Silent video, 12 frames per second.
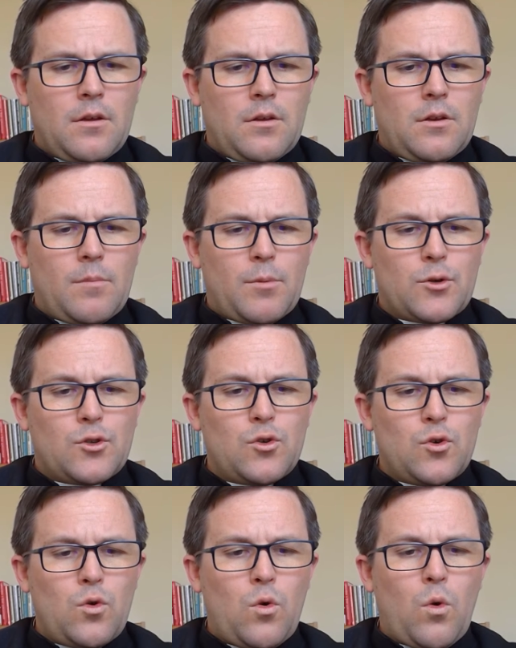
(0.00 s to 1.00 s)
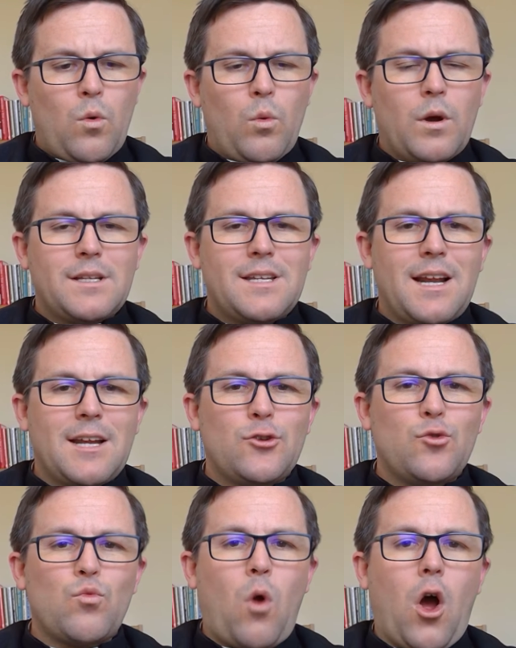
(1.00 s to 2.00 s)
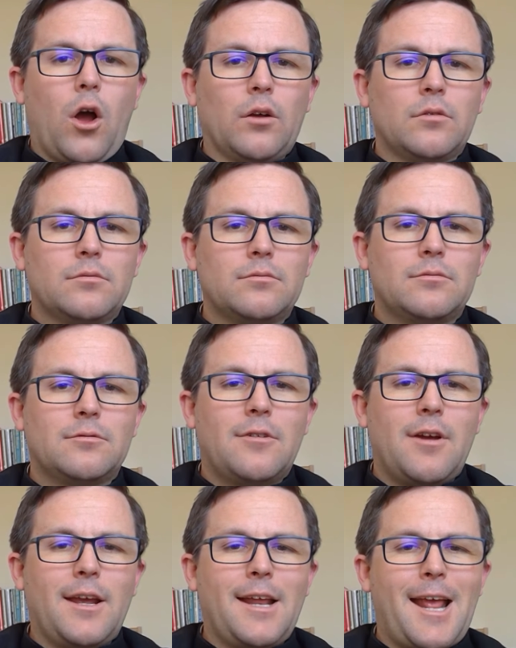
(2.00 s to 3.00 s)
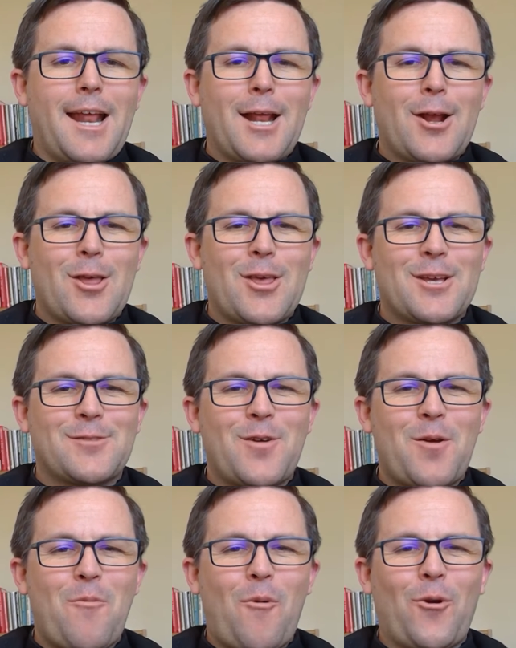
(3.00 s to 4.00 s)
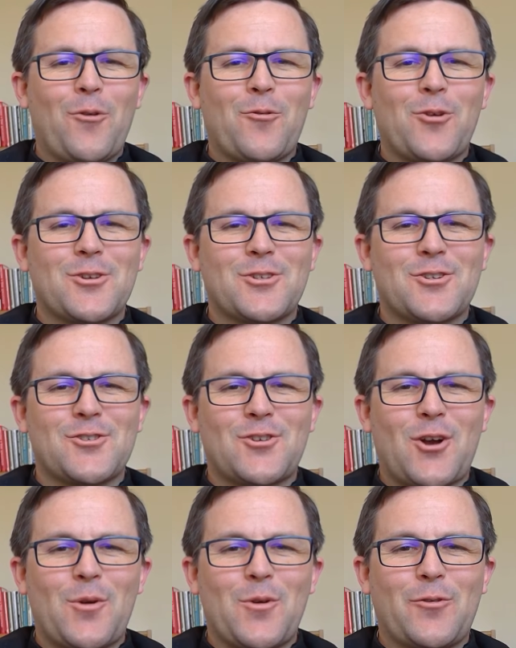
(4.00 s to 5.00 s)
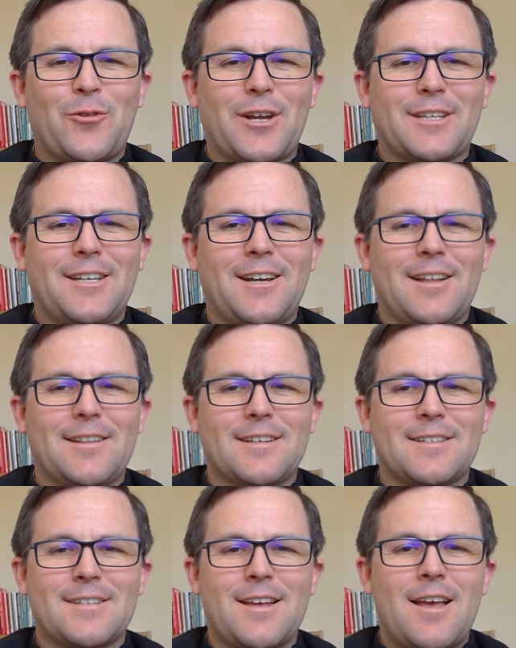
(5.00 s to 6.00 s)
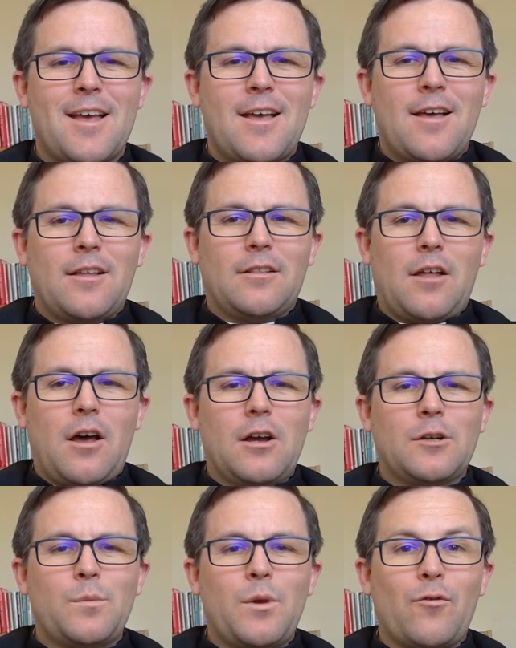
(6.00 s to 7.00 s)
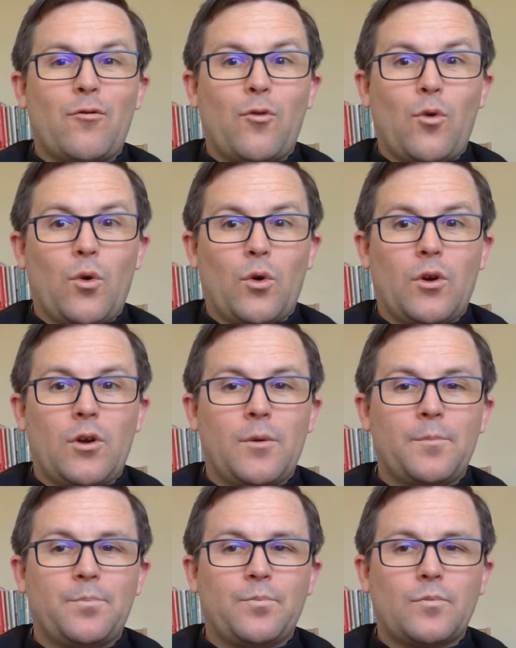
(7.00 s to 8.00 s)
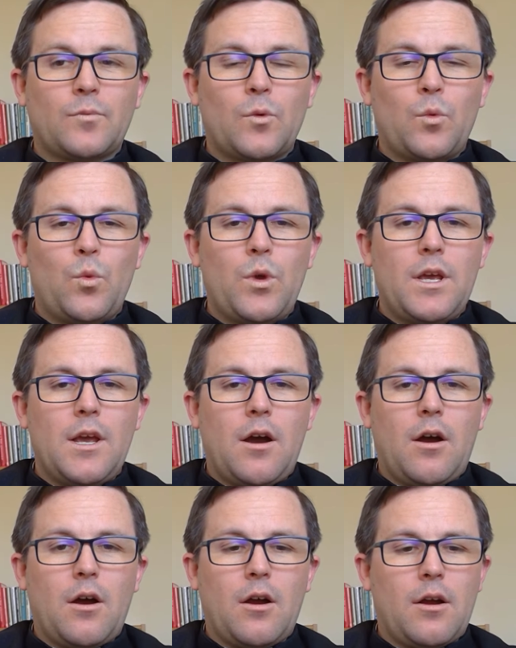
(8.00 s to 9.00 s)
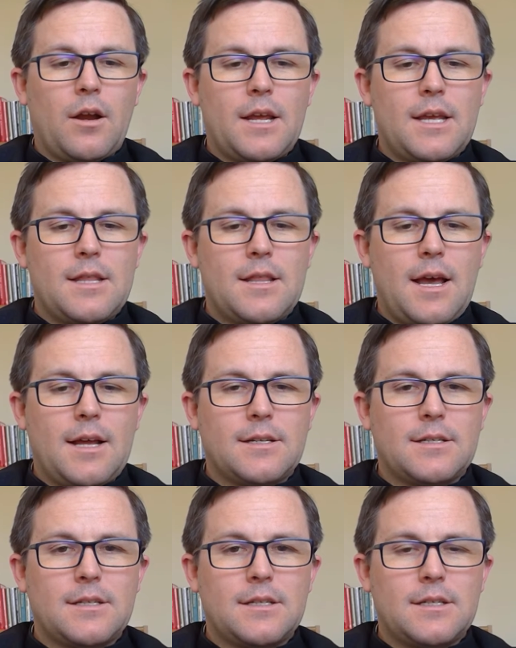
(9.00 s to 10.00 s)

Number two, what did I do wrong? Right? And here I think it's very important for us to start reflecting on this long before we are in that